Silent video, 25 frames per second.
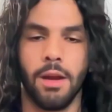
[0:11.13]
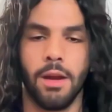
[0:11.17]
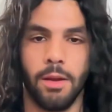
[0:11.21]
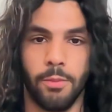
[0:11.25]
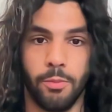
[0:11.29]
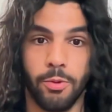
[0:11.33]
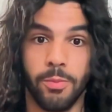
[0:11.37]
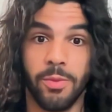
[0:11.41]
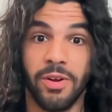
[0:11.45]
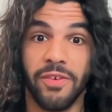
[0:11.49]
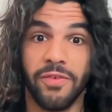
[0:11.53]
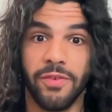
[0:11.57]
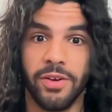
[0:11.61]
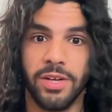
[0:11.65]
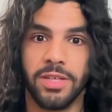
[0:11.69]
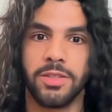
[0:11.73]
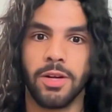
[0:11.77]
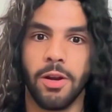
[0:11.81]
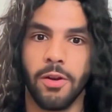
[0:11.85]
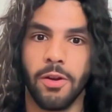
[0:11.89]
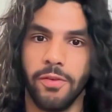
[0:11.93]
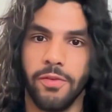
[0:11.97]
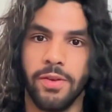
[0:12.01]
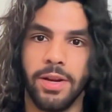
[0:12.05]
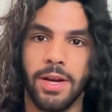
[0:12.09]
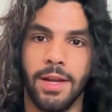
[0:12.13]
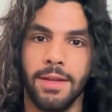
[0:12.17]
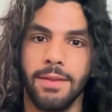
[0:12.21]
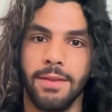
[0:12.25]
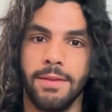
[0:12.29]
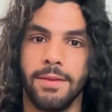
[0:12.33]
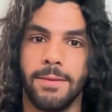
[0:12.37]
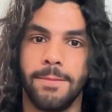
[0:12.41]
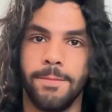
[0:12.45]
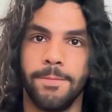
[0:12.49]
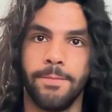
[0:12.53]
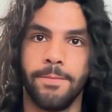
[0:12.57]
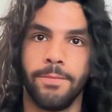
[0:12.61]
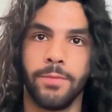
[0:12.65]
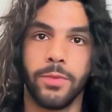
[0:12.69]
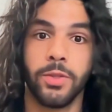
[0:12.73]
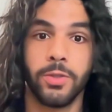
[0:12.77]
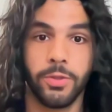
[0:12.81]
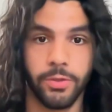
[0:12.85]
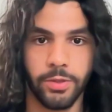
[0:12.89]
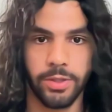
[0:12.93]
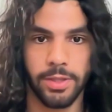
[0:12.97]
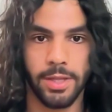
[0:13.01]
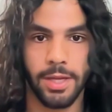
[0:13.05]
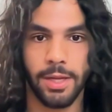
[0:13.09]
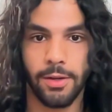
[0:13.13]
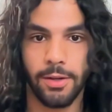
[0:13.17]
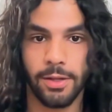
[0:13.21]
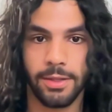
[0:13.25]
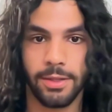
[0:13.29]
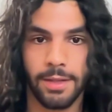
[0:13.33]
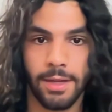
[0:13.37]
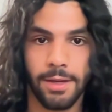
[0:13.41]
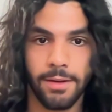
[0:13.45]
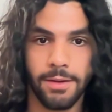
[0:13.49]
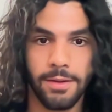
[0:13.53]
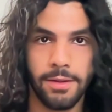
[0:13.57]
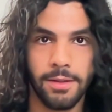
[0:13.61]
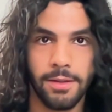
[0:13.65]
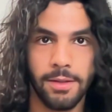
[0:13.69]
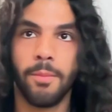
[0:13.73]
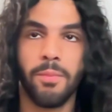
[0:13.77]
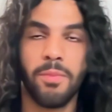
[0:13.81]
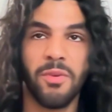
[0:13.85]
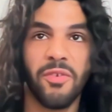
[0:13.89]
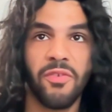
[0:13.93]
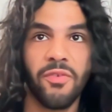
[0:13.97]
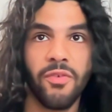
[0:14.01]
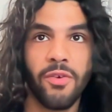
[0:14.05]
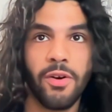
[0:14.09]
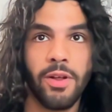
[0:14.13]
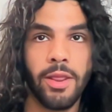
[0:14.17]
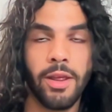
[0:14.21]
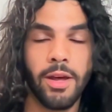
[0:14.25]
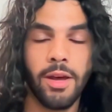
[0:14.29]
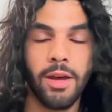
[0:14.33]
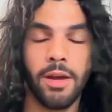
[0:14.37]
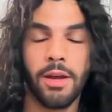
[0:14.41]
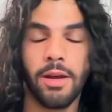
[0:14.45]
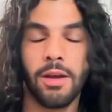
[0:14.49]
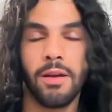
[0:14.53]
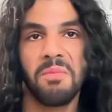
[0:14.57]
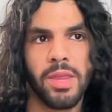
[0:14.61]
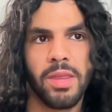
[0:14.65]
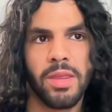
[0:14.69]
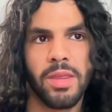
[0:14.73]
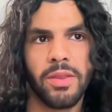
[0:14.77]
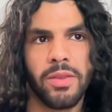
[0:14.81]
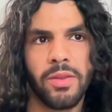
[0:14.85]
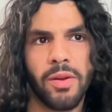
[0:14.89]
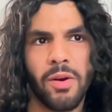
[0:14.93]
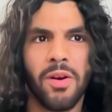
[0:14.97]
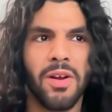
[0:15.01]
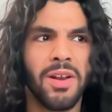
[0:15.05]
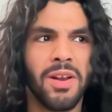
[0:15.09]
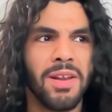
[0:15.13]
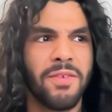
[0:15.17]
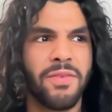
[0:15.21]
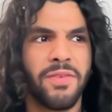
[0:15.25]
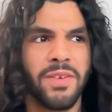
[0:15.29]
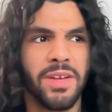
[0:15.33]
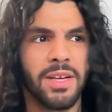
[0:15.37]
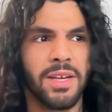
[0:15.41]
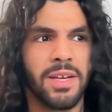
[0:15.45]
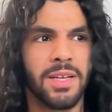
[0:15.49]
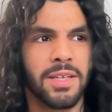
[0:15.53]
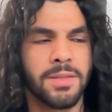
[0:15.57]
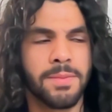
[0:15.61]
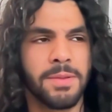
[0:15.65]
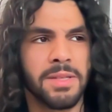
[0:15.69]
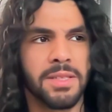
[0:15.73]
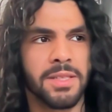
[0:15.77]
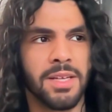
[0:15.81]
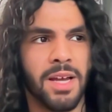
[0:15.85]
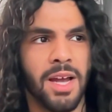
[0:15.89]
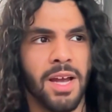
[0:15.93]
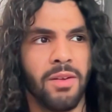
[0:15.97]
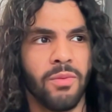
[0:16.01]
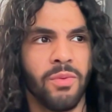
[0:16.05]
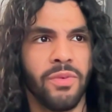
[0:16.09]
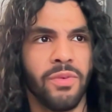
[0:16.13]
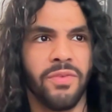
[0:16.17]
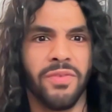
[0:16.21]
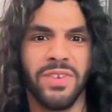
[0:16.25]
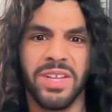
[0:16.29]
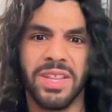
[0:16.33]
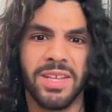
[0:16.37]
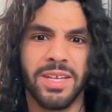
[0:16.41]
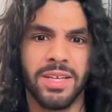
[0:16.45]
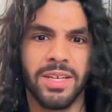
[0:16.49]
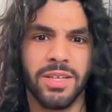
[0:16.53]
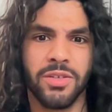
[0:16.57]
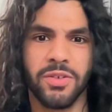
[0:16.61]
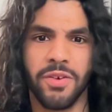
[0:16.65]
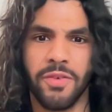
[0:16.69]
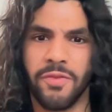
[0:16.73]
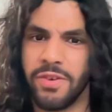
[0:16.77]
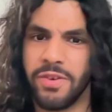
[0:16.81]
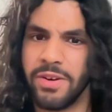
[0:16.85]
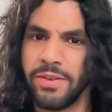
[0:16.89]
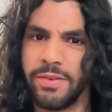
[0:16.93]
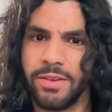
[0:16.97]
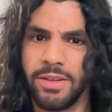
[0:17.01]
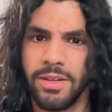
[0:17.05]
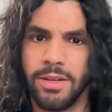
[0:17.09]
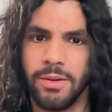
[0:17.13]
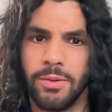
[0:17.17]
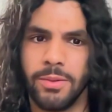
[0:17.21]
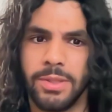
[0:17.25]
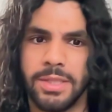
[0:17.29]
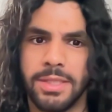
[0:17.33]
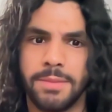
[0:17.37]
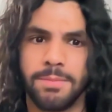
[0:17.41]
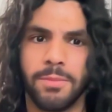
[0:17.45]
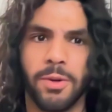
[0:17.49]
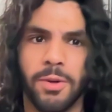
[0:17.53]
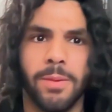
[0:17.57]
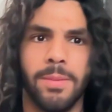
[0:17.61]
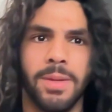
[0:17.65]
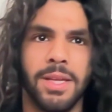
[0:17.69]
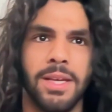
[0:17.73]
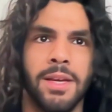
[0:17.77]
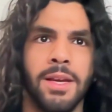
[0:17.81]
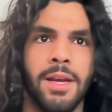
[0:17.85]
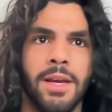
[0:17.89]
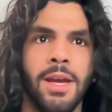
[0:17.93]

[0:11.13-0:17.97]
I brought my first clothing item during that lockdown. Before that, the only experience I had with vintage or thrifting was probably